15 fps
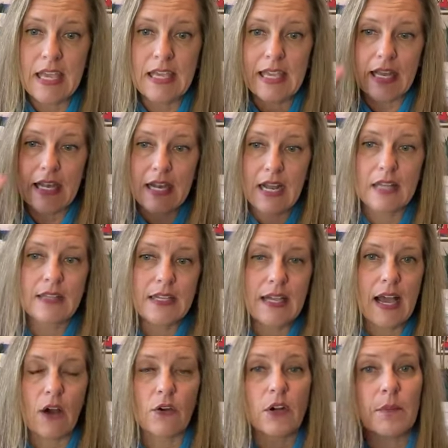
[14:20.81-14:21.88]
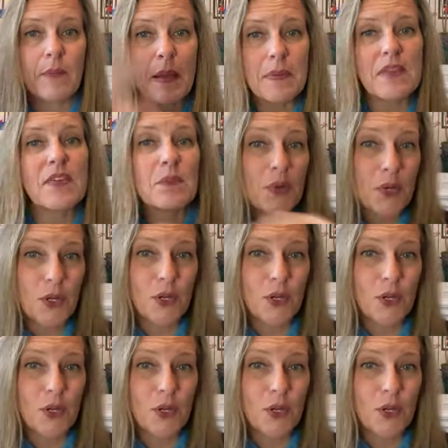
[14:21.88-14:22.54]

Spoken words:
get it on the counter, maybe even put a